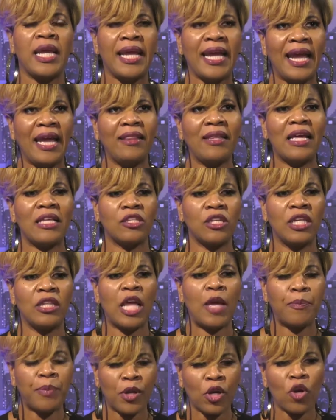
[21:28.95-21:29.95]
In
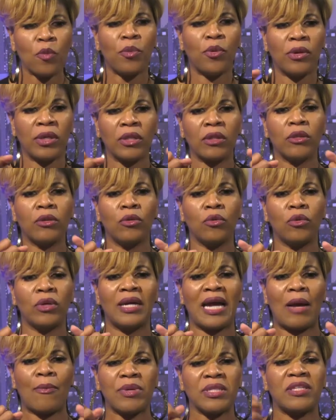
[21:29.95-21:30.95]
that parable in Luke,
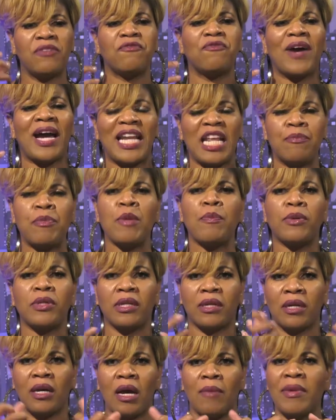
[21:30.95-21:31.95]
God was inviting people to
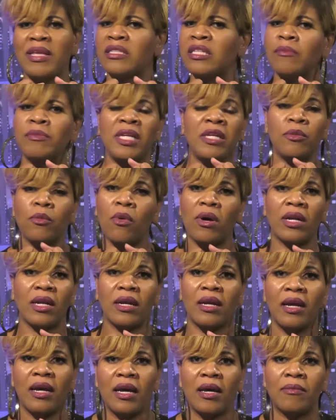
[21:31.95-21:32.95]
come, and some didn't want to
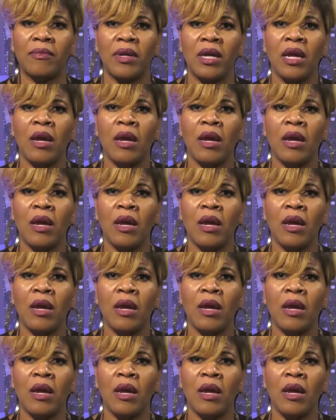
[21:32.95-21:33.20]
come.